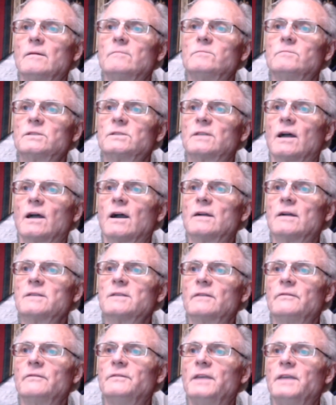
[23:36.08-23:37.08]
stars
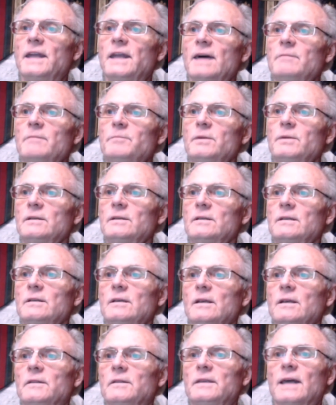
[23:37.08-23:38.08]
of Deneb,
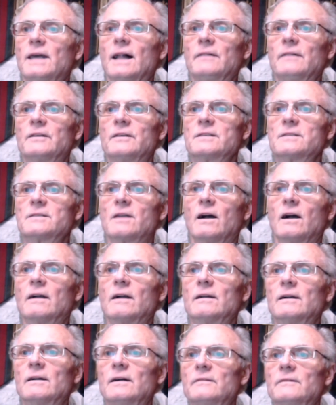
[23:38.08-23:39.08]
the alpha
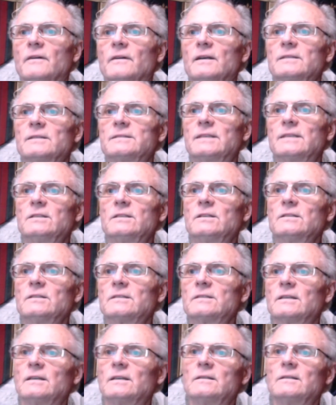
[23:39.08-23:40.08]
star of
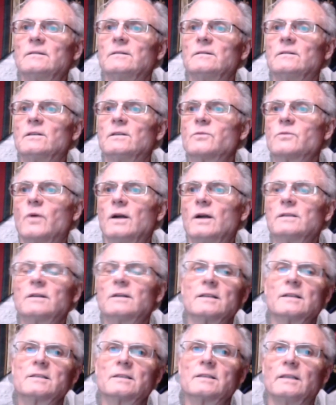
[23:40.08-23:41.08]
Cygnus, the swan
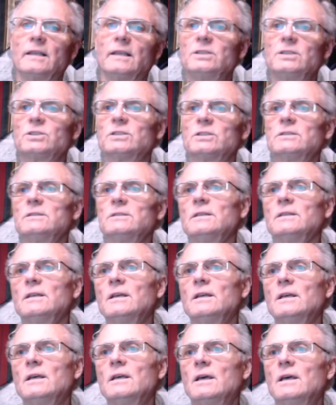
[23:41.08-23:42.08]
constellation.
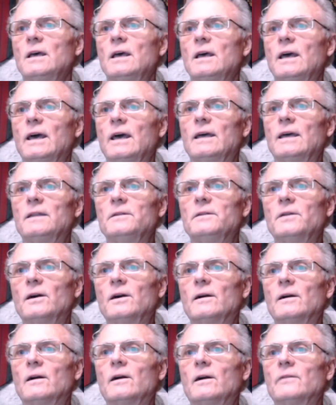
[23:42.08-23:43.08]
And
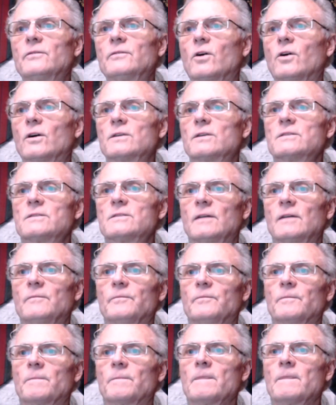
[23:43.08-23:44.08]
of course,
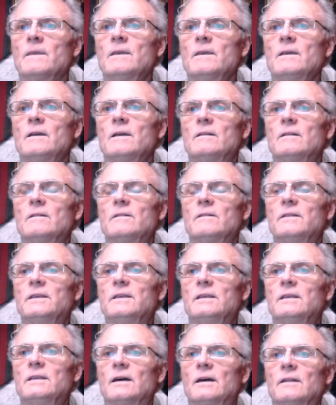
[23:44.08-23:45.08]

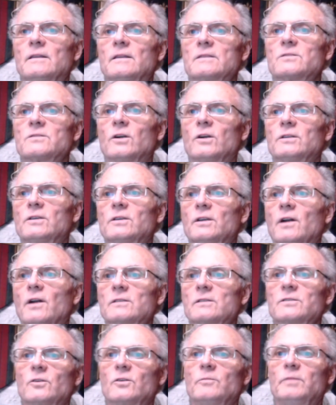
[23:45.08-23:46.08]
the sword could
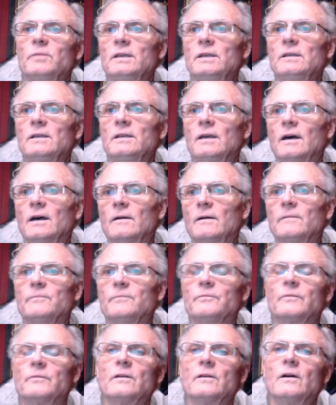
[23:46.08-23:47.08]
also be,
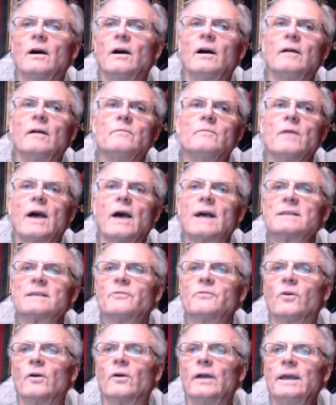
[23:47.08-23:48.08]
as
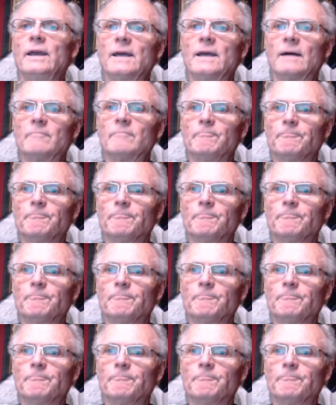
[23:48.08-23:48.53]
for a